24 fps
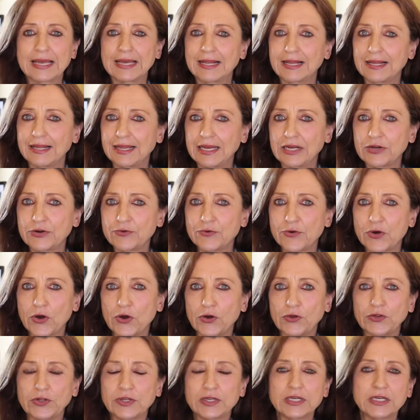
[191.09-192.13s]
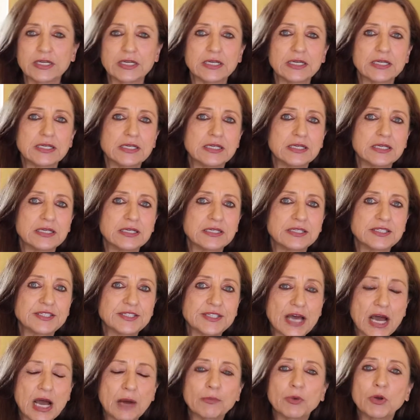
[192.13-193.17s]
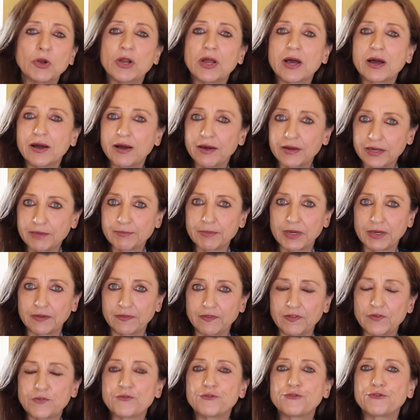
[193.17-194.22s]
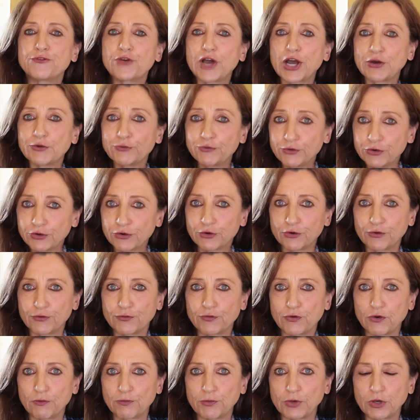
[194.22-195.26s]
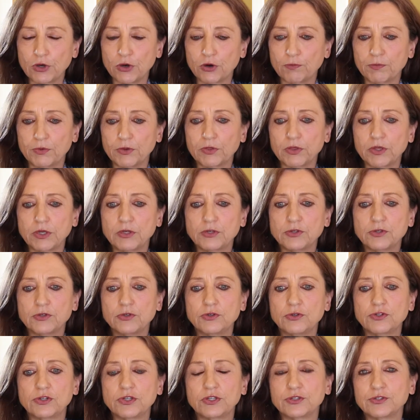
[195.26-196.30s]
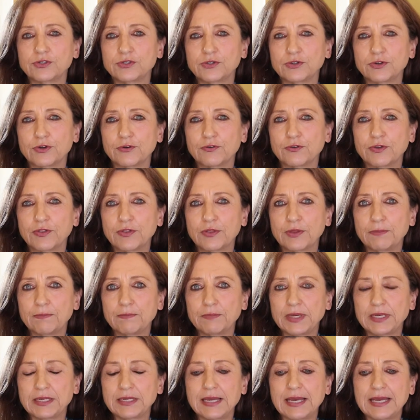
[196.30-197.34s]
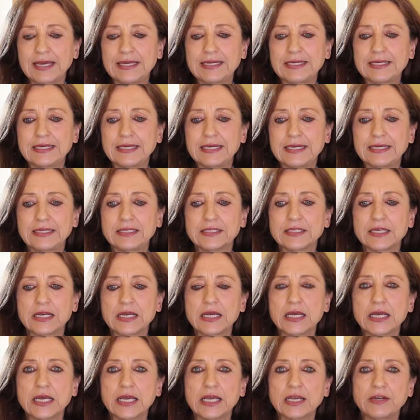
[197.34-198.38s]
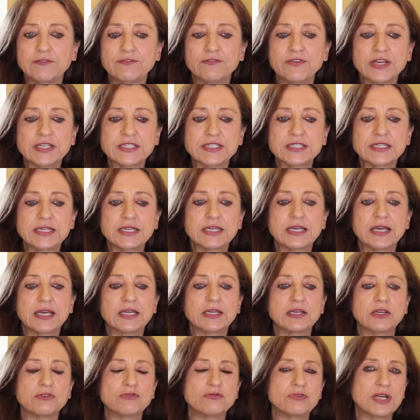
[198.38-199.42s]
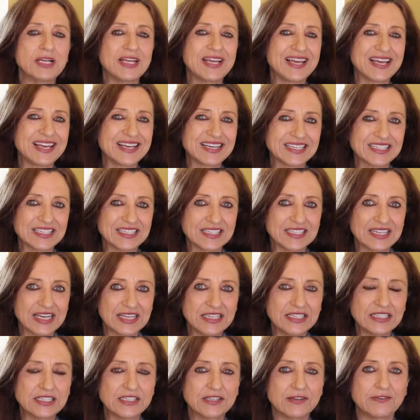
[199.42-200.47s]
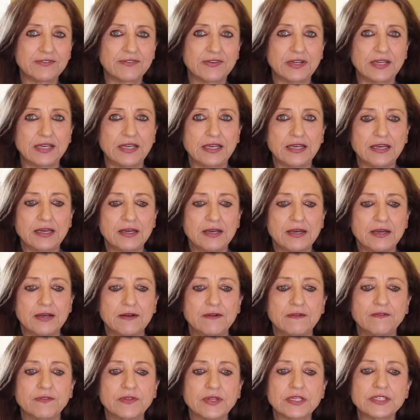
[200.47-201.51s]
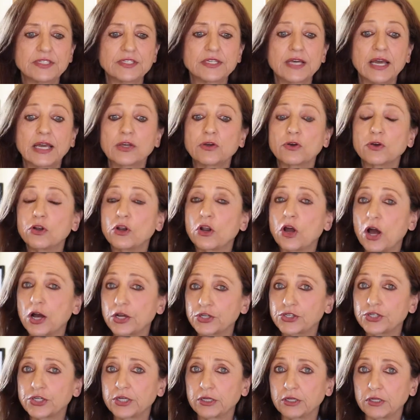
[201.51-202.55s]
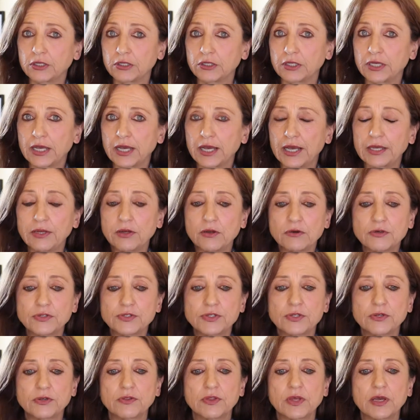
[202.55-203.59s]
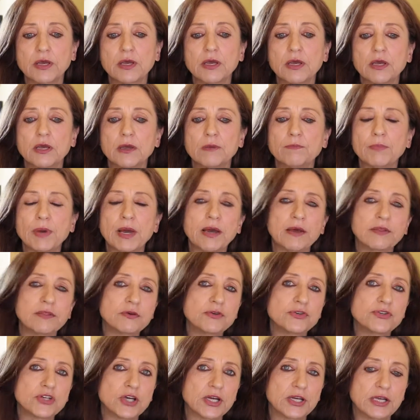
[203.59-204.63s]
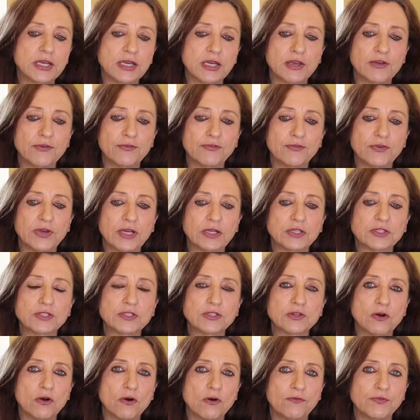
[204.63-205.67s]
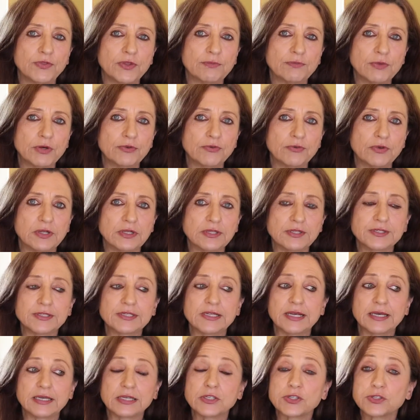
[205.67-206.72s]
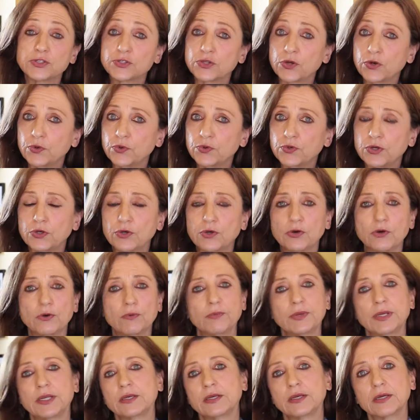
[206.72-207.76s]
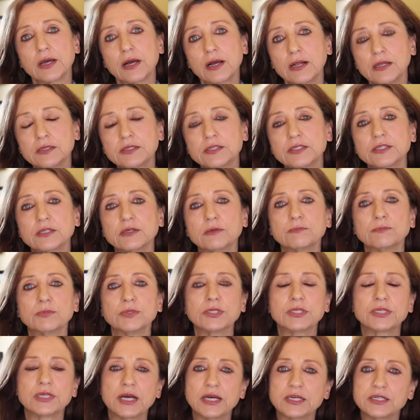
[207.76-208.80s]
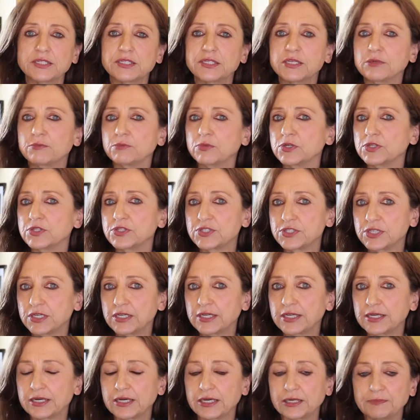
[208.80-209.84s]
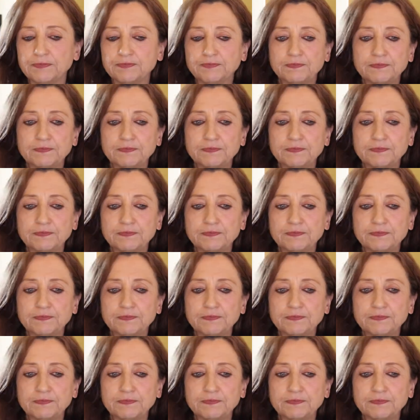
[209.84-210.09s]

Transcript: Later on, Samuel Hahnemann, the founder of homeopathy, usually sort of in the mid 18s, investigated really extensively the psychological and also the pathogenic effects of the minerals like sodium and calcium, potassium or silica.